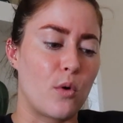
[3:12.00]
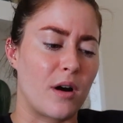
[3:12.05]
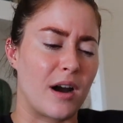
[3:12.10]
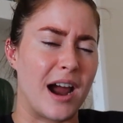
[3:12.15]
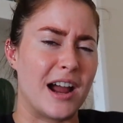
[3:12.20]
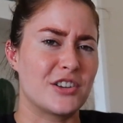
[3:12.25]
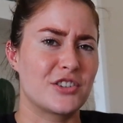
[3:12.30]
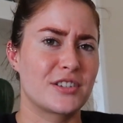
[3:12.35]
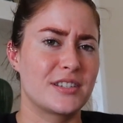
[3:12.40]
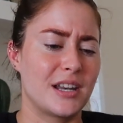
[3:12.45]

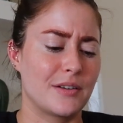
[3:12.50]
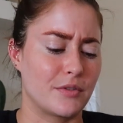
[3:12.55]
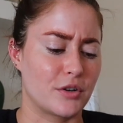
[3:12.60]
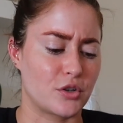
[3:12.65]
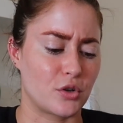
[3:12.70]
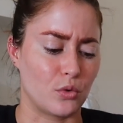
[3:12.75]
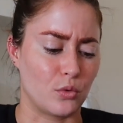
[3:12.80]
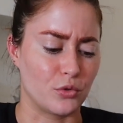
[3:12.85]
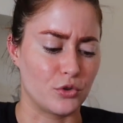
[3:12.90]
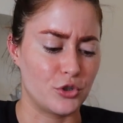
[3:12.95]
I just never
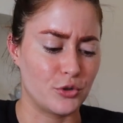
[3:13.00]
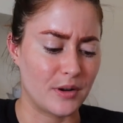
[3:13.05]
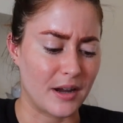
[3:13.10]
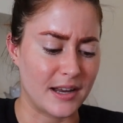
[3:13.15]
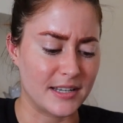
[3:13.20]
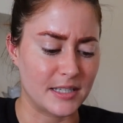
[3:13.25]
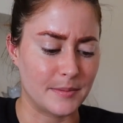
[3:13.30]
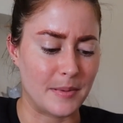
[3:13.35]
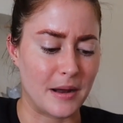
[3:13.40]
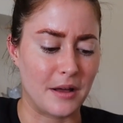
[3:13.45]
told you
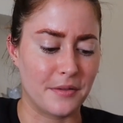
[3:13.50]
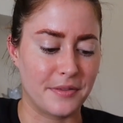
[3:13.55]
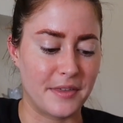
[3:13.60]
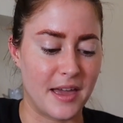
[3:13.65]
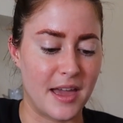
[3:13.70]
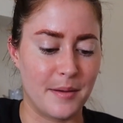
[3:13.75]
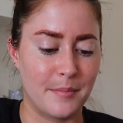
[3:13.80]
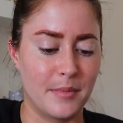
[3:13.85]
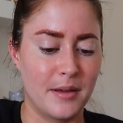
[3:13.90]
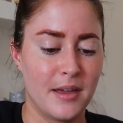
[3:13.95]
guys about
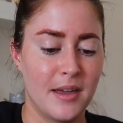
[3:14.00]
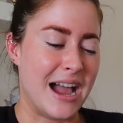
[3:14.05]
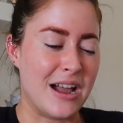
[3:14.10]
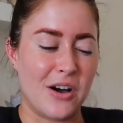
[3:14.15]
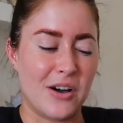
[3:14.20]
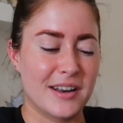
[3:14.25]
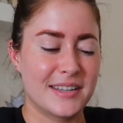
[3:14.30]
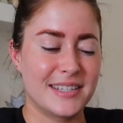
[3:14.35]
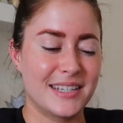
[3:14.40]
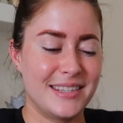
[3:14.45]
them. I
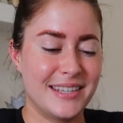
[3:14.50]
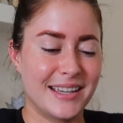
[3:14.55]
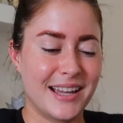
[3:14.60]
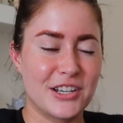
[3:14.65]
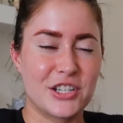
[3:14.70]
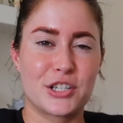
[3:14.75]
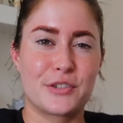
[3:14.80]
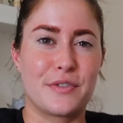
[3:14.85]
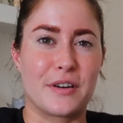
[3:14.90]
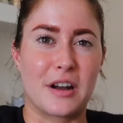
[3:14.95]
honestly think I
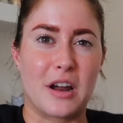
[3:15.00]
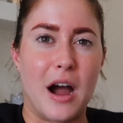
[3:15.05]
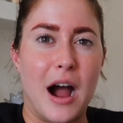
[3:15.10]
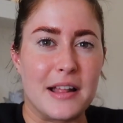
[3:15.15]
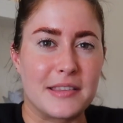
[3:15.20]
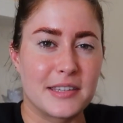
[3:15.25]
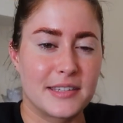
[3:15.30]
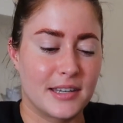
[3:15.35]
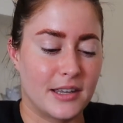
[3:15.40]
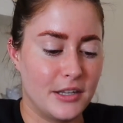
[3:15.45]
just
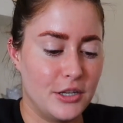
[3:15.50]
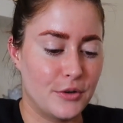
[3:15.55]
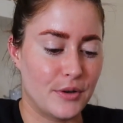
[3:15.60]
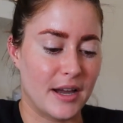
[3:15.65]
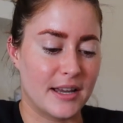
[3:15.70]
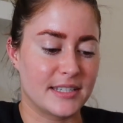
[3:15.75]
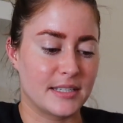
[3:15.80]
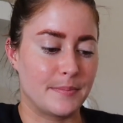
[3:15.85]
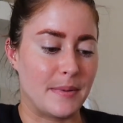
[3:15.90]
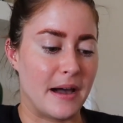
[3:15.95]
forgot to tell you
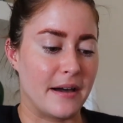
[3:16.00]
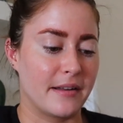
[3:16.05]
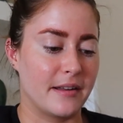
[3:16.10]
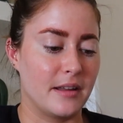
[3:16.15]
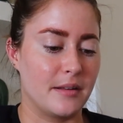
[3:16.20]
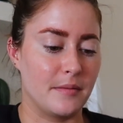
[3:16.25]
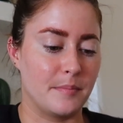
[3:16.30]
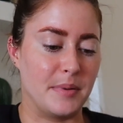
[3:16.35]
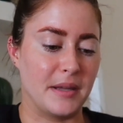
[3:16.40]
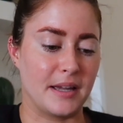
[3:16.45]
guys about
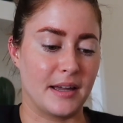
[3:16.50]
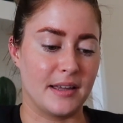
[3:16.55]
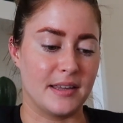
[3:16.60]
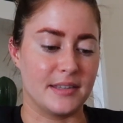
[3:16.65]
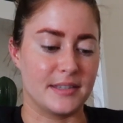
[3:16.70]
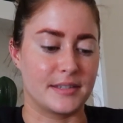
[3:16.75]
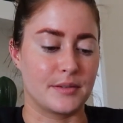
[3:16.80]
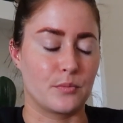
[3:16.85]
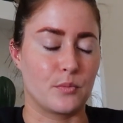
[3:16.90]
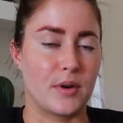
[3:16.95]
it,
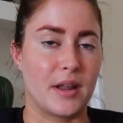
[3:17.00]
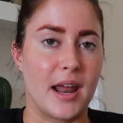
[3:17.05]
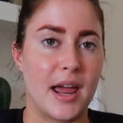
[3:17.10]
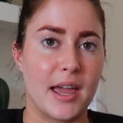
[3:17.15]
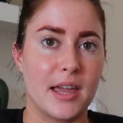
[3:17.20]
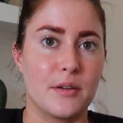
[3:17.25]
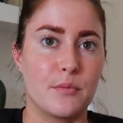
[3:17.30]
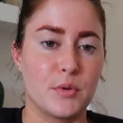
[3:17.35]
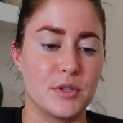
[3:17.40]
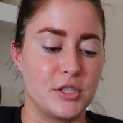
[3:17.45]
because when
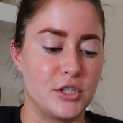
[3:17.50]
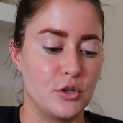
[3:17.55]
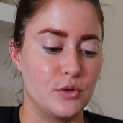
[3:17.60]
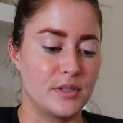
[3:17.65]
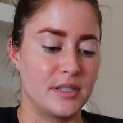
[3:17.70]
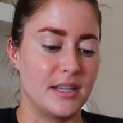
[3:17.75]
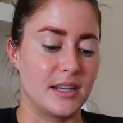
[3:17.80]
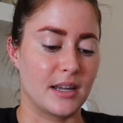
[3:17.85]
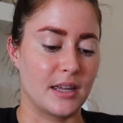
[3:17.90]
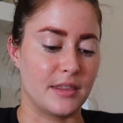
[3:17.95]
I was
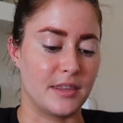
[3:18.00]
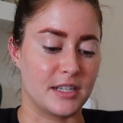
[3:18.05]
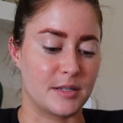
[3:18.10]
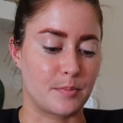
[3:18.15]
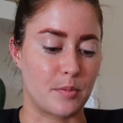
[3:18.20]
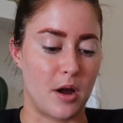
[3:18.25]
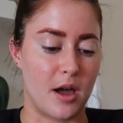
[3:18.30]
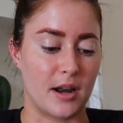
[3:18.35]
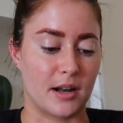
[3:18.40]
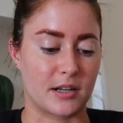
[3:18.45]
using this
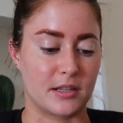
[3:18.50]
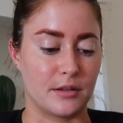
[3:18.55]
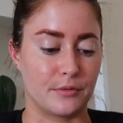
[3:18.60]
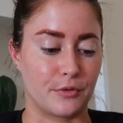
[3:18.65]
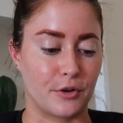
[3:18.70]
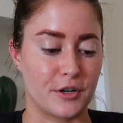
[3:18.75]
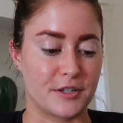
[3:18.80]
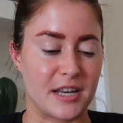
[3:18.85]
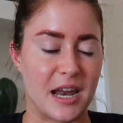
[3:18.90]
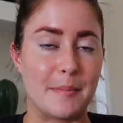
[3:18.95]
product the
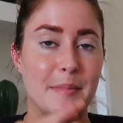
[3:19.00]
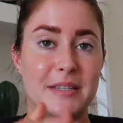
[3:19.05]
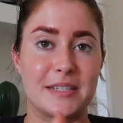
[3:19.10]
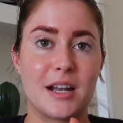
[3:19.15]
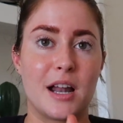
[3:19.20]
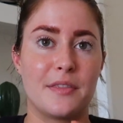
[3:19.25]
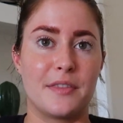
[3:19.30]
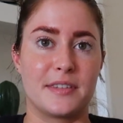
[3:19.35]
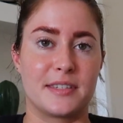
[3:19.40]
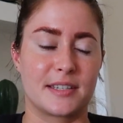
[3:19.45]
first time, it's
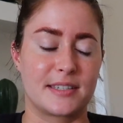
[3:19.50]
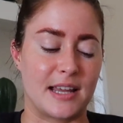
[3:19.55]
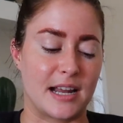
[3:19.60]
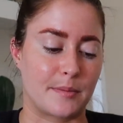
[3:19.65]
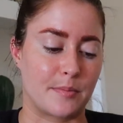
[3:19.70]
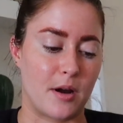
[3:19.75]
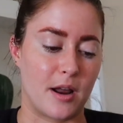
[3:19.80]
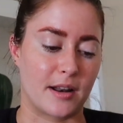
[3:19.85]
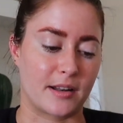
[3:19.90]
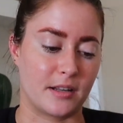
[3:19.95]
not this
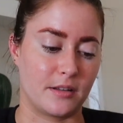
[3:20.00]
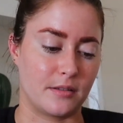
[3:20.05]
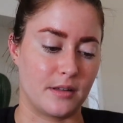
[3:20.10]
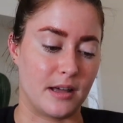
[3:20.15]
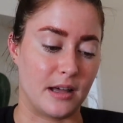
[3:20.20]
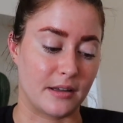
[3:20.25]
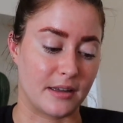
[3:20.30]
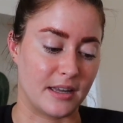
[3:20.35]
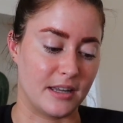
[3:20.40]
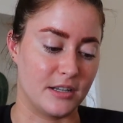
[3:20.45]
exact product, but
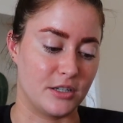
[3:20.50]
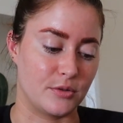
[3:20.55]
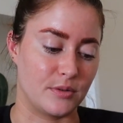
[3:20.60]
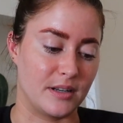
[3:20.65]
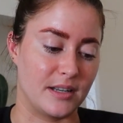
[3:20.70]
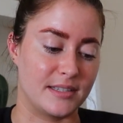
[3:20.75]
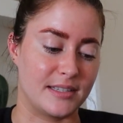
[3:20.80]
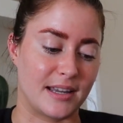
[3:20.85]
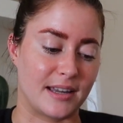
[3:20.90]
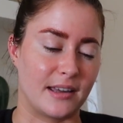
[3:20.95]
I'll get into it
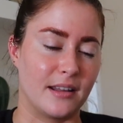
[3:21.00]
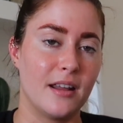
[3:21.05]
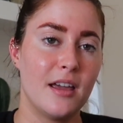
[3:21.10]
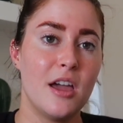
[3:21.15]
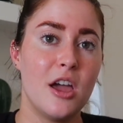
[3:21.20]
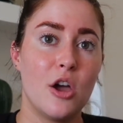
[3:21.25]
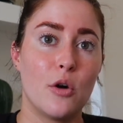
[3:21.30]
in a second.